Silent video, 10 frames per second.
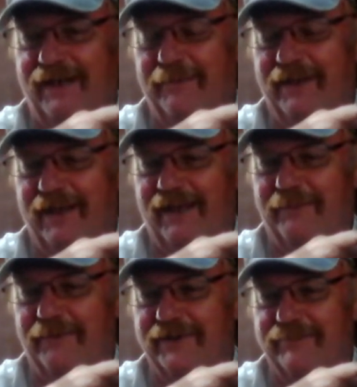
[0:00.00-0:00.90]
him in the head
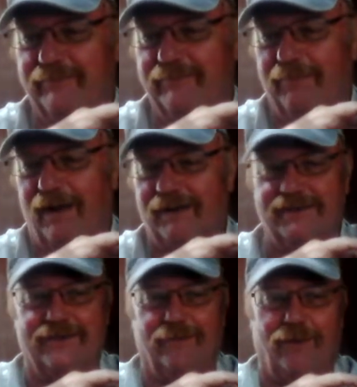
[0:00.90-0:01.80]
with his
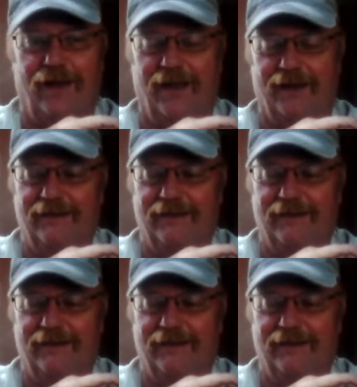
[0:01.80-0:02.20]
boxes of wine.